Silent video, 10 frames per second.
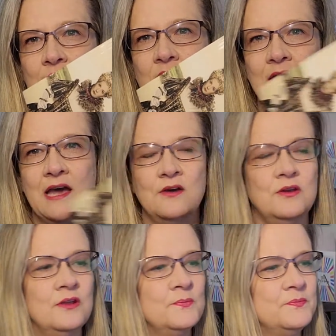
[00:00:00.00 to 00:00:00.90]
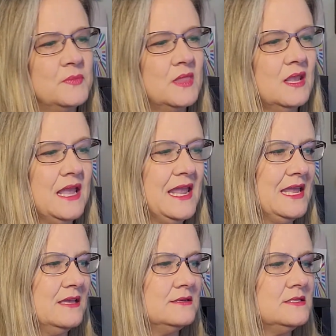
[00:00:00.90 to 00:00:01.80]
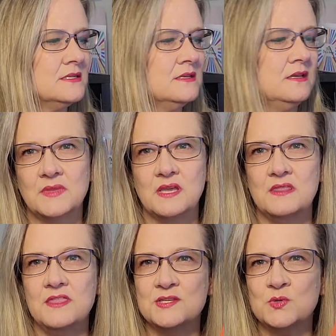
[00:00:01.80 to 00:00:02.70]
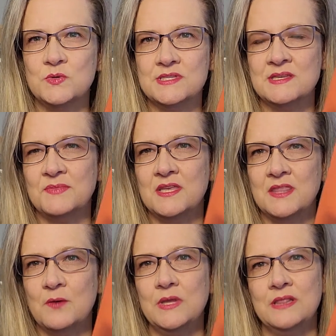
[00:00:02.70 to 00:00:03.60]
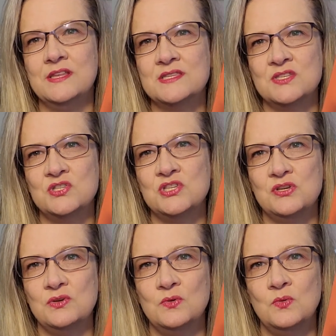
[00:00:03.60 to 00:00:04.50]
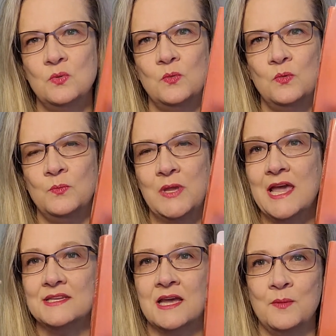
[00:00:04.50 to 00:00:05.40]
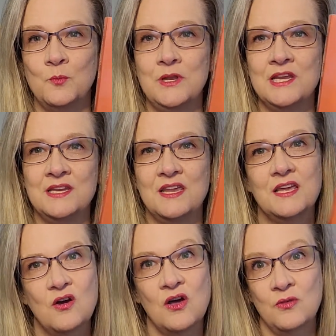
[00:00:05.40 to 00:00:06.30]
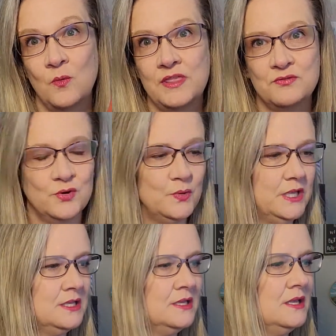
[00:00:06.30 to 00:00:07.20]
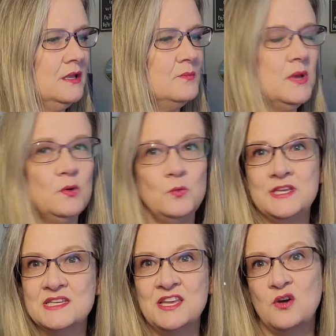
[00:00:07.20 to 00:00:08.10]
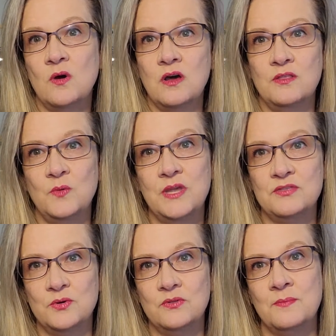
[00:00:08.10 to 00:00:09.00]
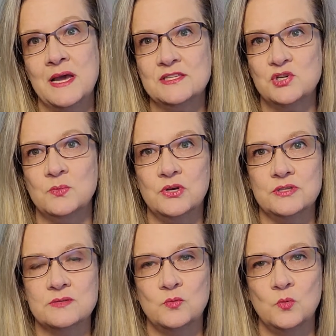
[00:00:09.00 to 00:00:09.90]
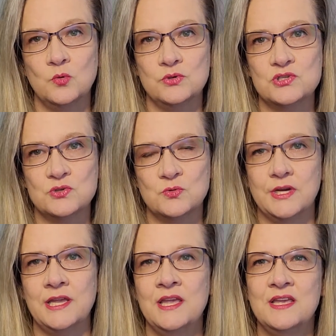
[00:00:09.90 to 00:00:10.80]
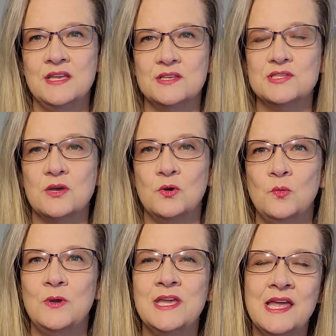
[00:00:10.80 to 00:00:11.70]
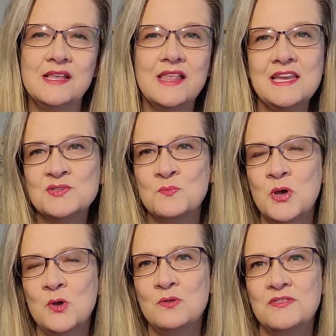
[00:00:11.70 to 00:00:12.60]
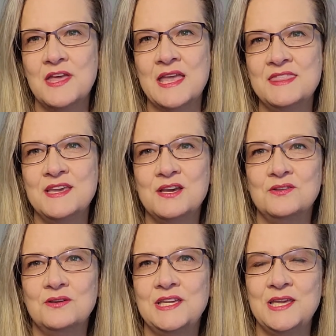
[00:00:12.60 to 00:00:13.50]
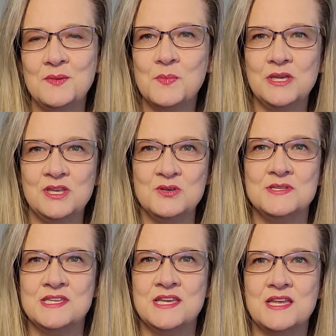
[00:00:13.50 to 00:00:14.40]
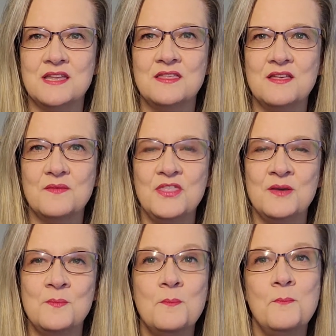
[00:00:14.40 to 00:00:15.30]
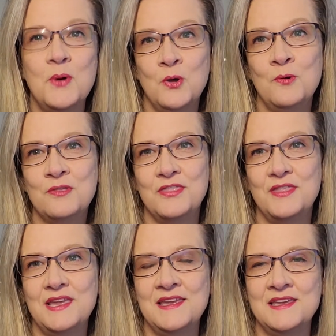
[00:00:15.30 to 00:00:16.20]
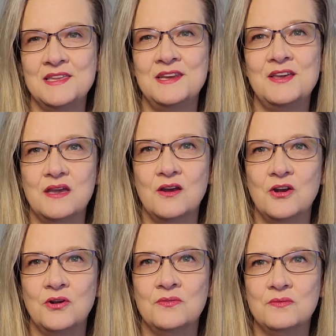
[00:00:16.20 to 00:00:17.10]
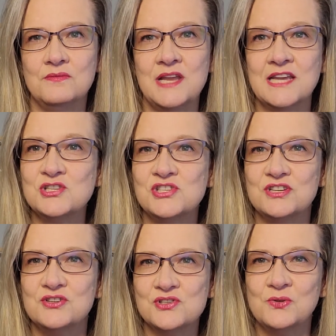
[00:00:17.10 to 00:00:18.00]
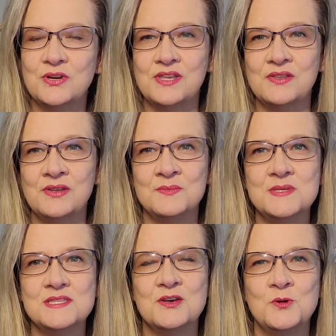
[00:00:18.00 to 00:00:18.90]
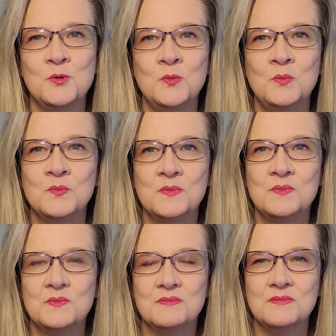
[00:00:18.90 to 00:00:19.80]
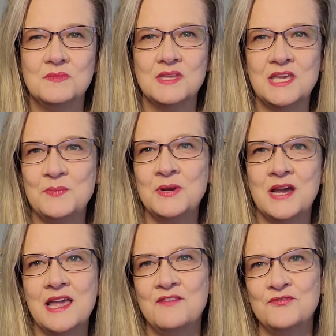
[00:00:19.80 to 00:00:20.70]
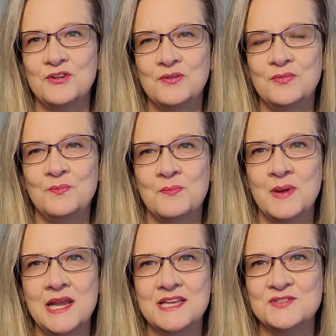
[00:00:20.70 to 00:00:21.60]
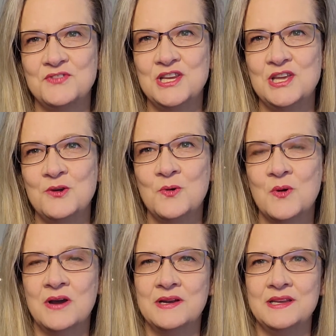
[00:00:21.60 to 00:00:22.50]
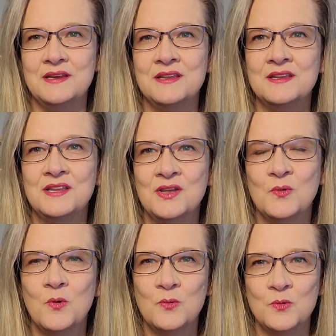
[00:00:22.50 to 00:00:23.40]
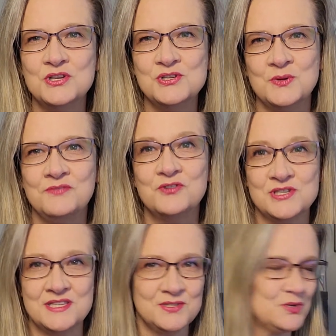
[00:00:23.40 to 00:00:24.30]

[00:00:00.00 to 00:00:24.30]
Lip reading: aloud, and this was something that we listened to when we had time. We didn't get all the way through it, but we did go all the way through the Master Books world story. So we kind of liked them both. I think I'll keep using them both in our next year's curriculum. So keep an eye out for my next video on what we're doing for 6th